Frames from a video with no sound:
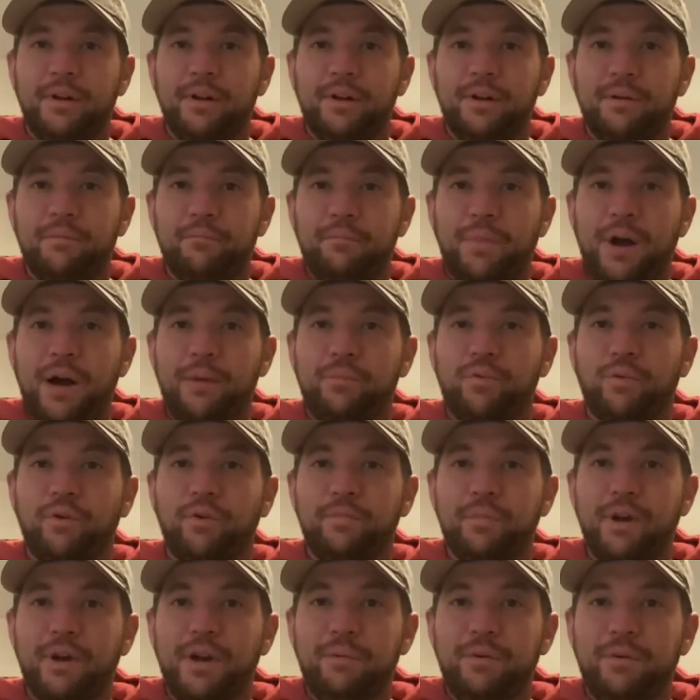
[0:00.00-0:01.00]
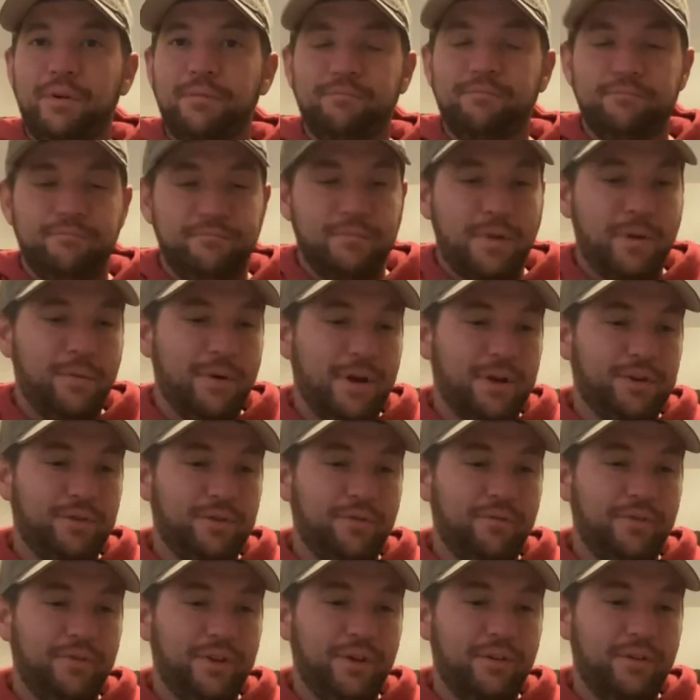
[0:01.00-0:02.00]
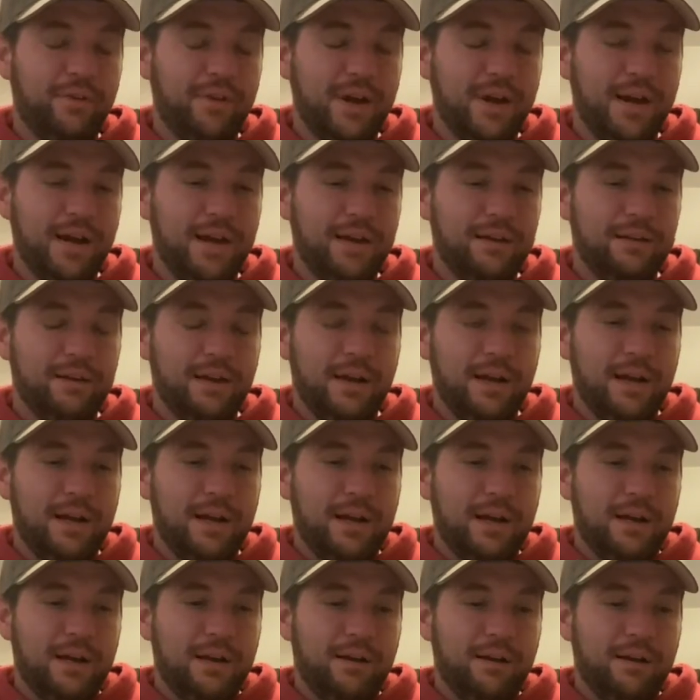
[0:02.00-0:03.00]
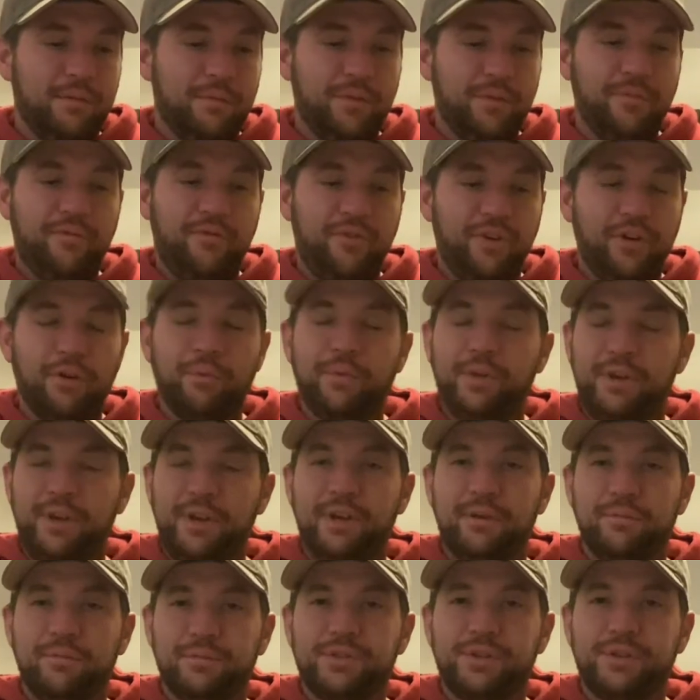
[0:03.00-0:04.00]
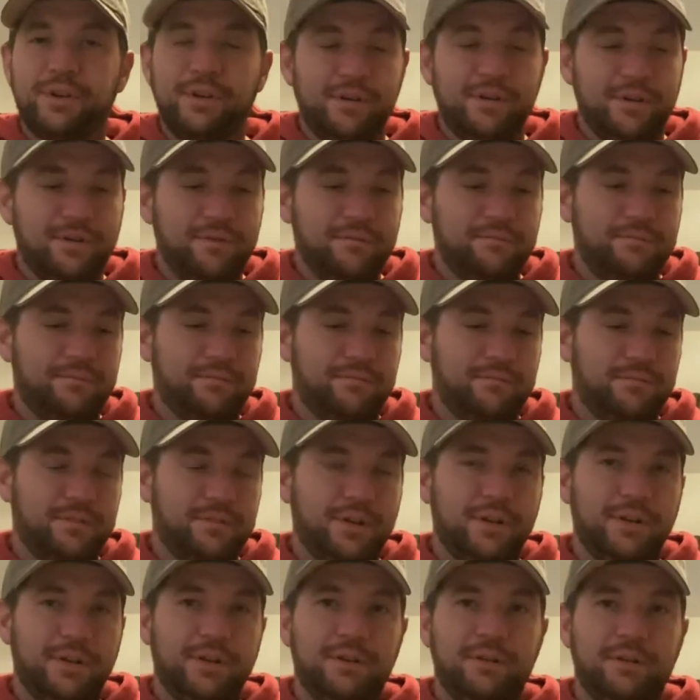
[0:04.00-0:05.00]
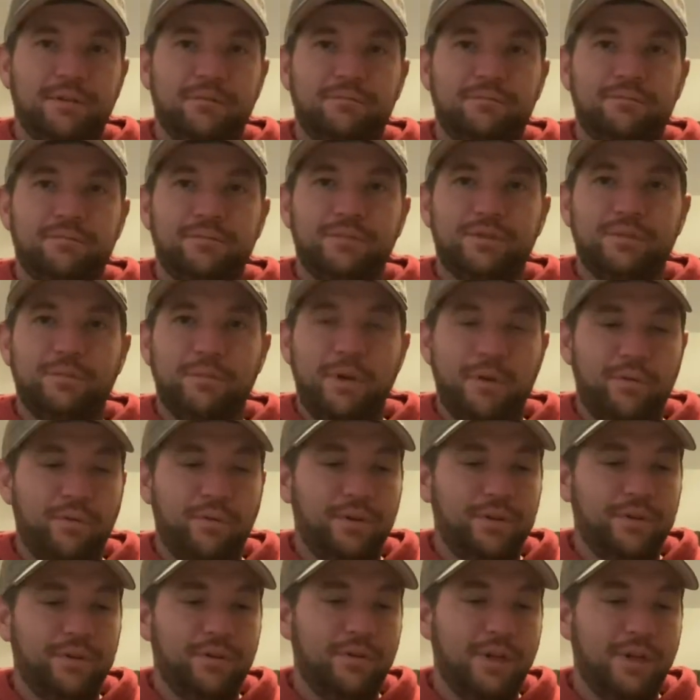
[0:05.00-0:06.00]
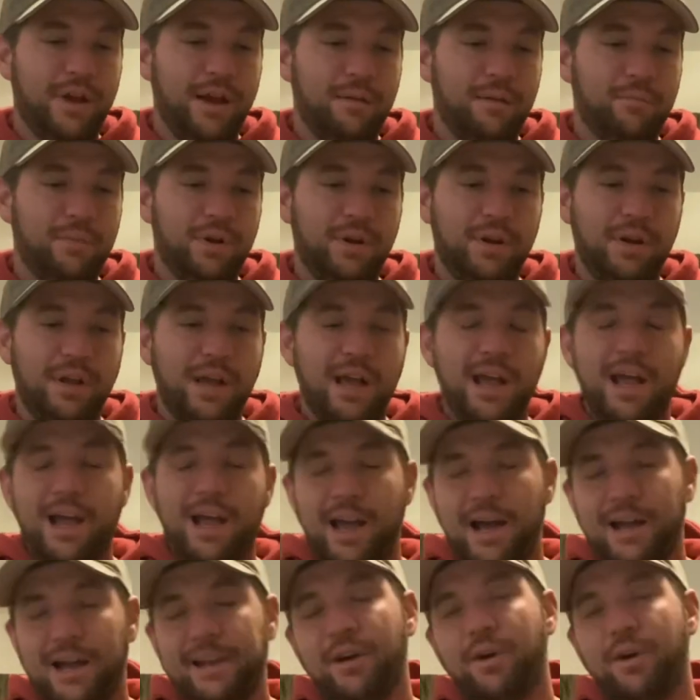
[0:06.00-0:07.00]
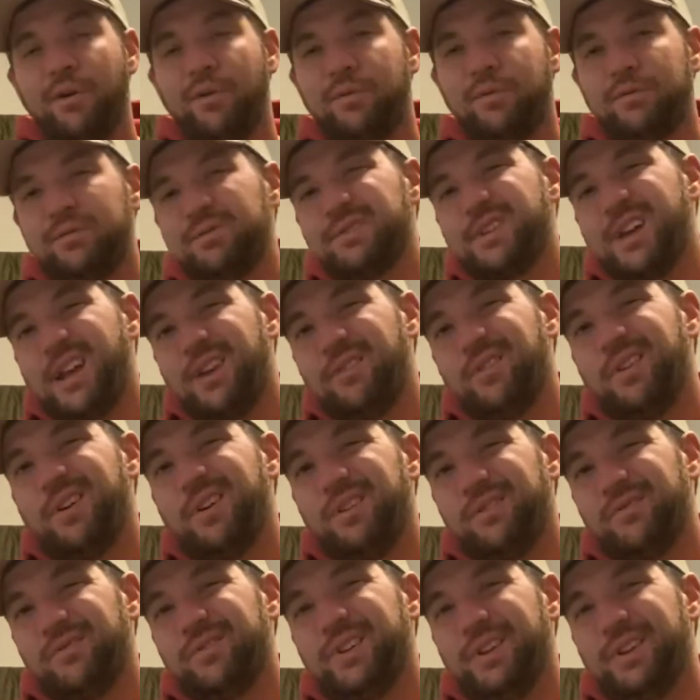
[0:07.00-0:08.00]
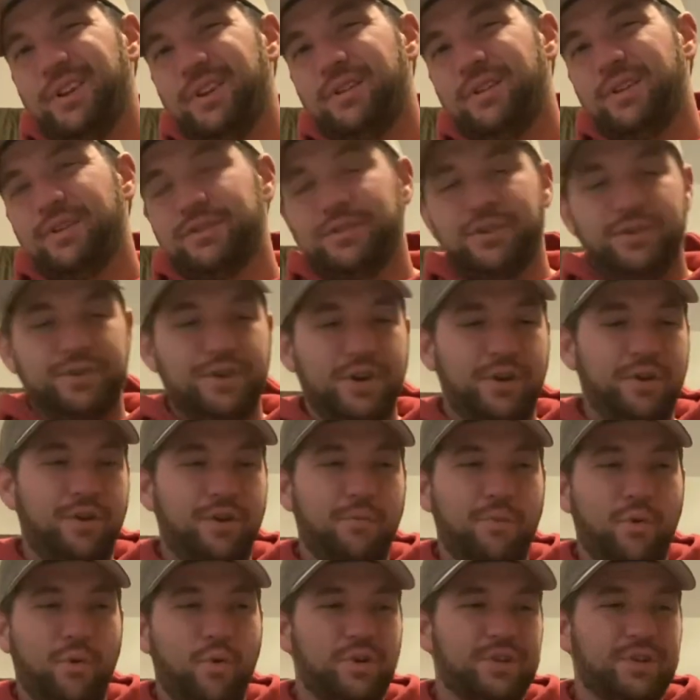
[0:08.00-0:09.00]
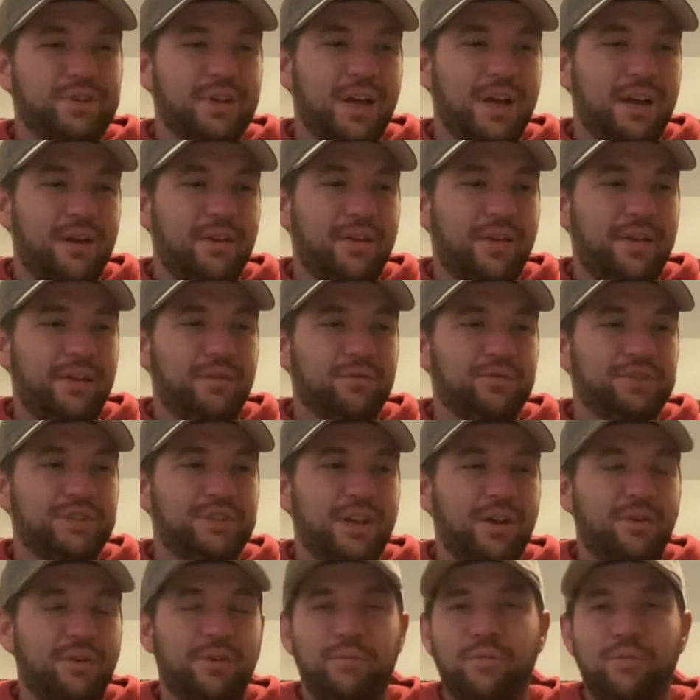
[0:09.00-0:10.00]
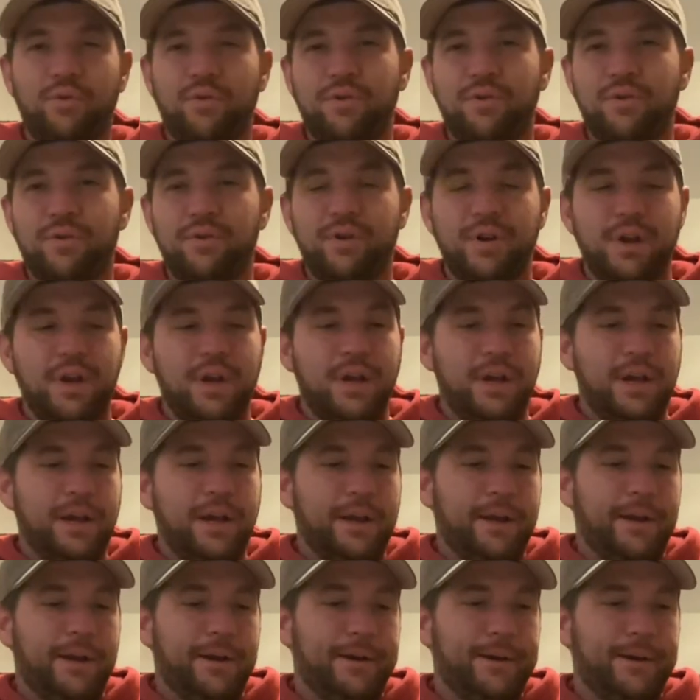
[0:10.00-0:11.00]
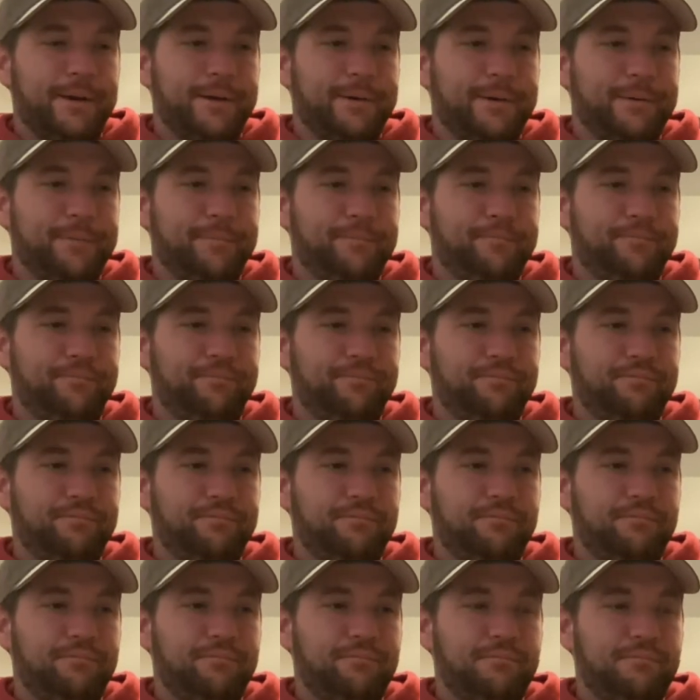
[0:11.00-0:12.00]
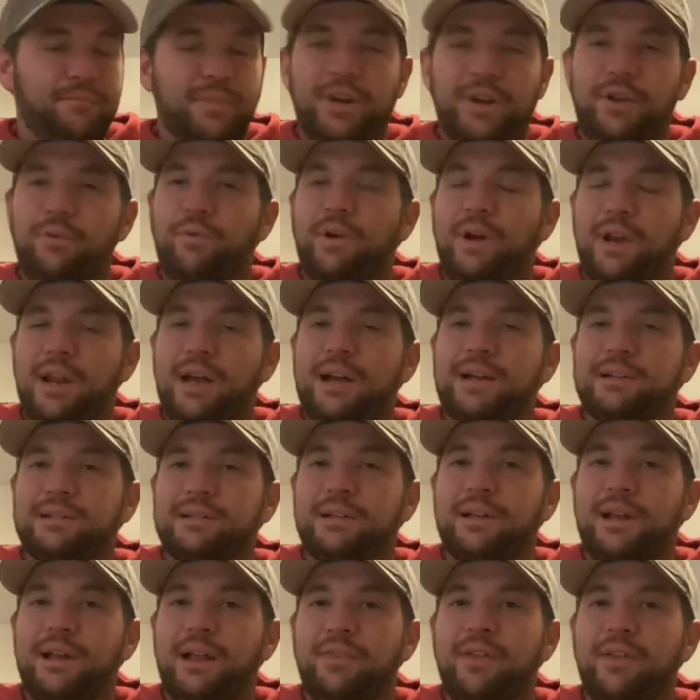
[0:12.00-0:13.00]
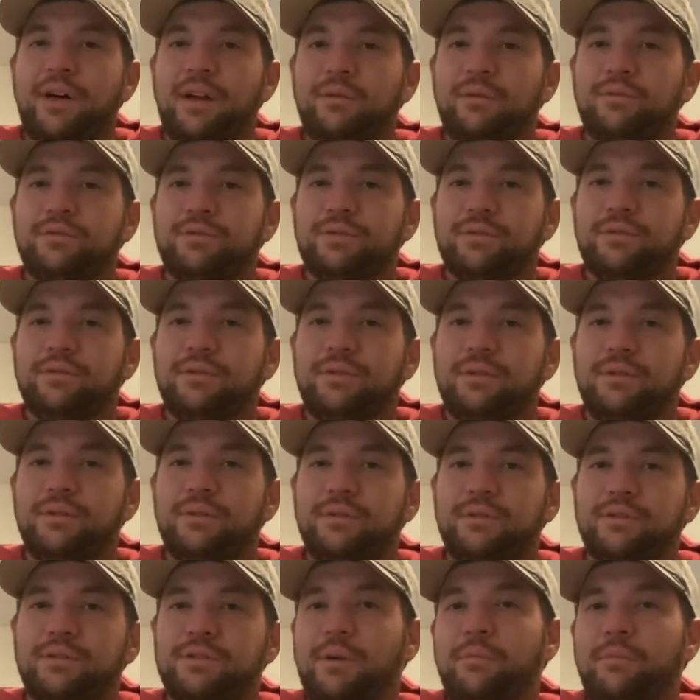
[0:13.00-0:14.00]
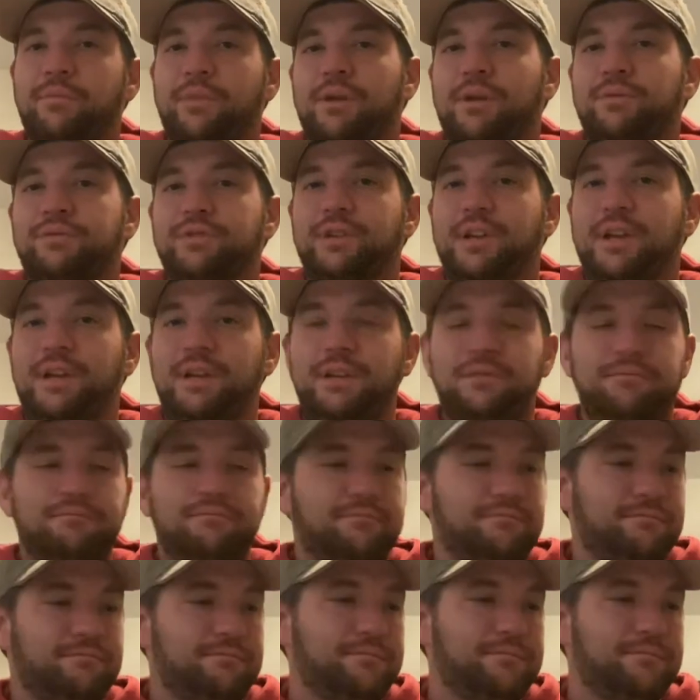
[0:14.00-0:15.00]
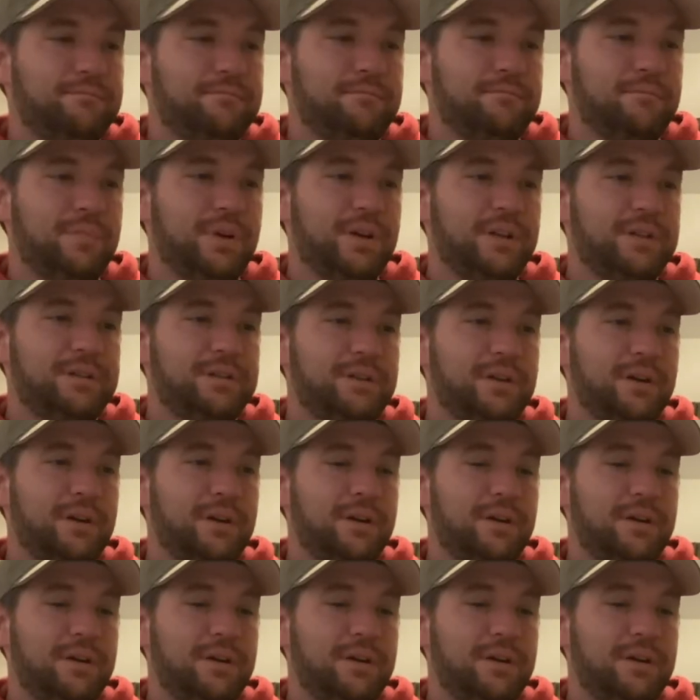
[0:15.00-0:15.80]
pop one maybe. Maybe I can do a video of that. I've been filming him some, so maybe we can do that. But I know it was kind of a long video just to show you a Boresighter that they don't sell anymore. But anyway, like I said, I thought it was something that was neat. But I